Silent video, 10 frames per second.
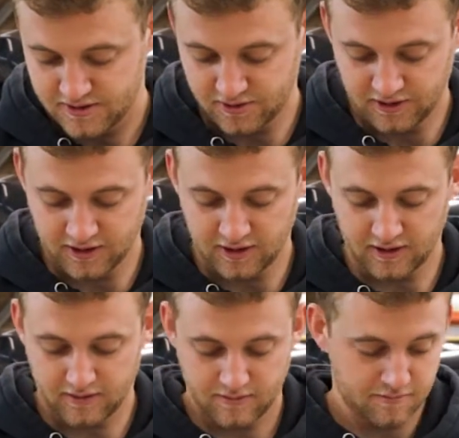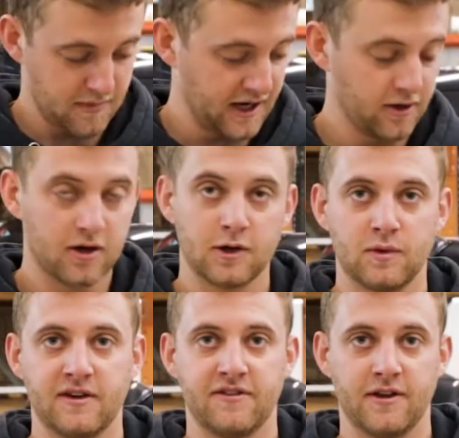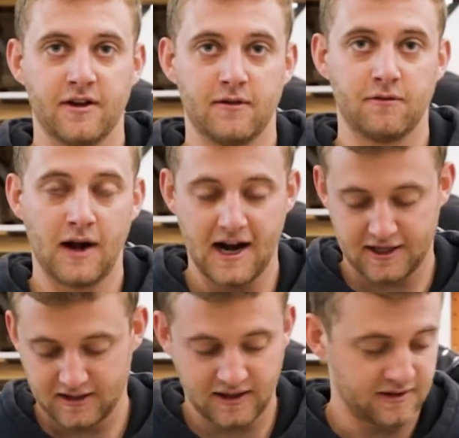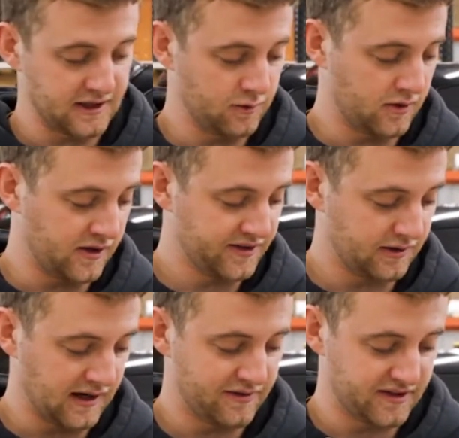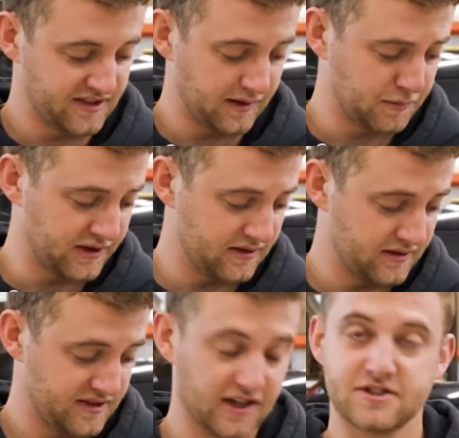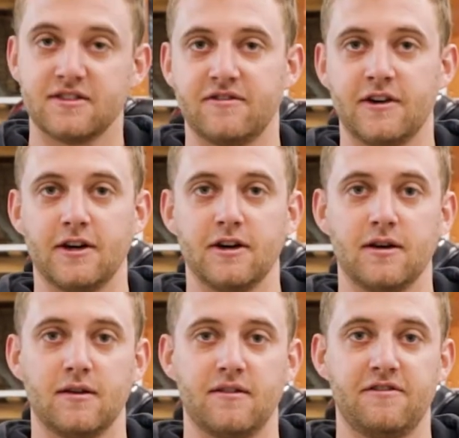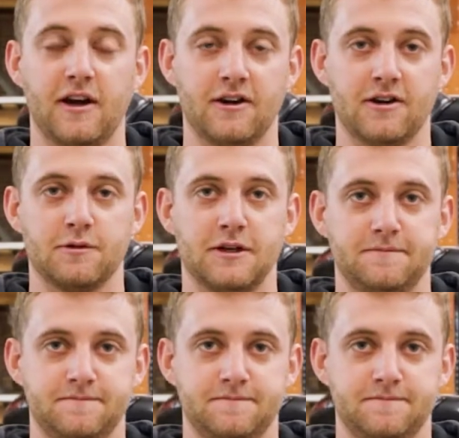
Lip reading: to your main hardware for the rack, and then you will also have a separate section for your fairing hardware.